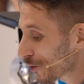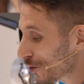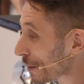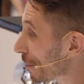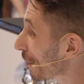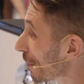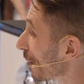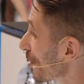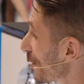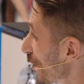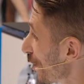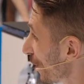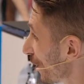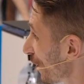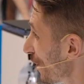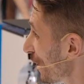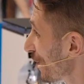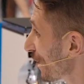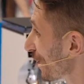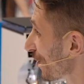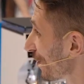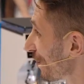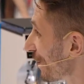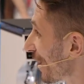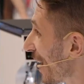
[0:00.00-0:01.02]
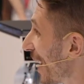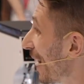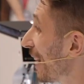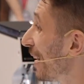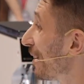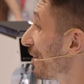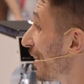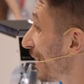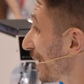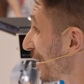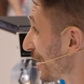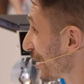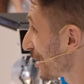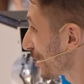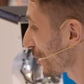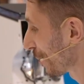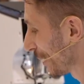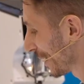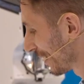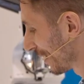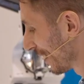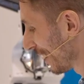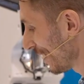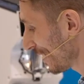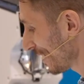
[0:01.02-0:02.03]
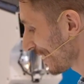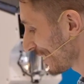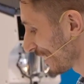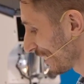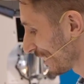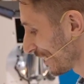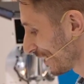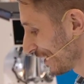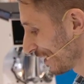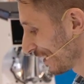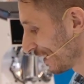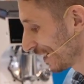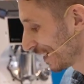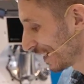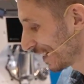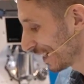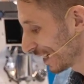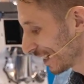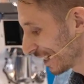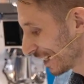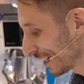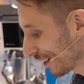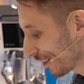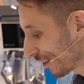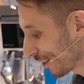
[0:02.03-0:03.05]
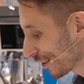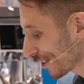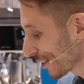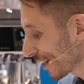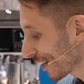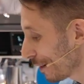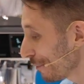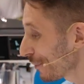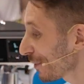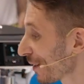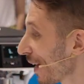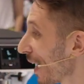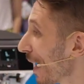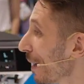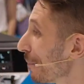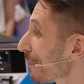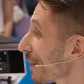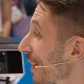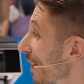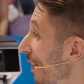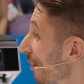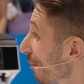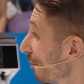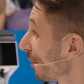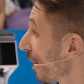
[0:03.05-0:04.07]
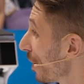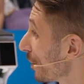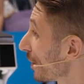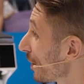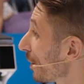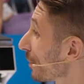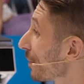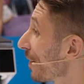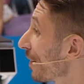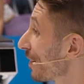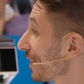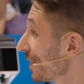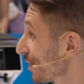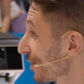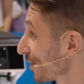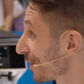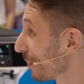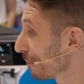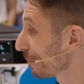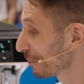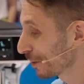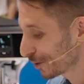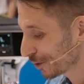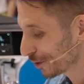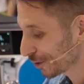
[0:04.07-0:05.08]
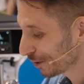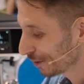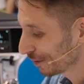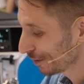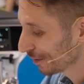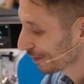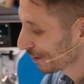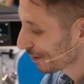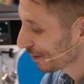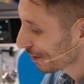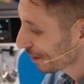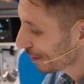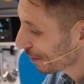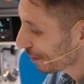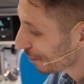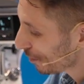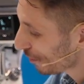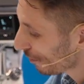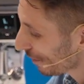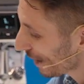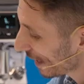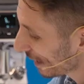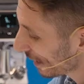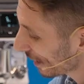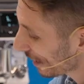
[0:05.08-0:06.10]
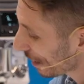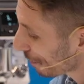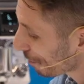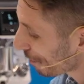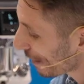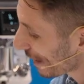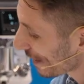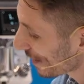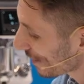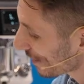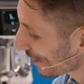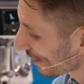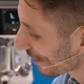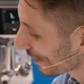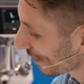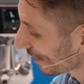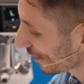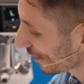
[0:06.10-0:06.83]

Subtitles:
simple sugars, elevating sweetness, and at the same time that I found out that this temperature provided the best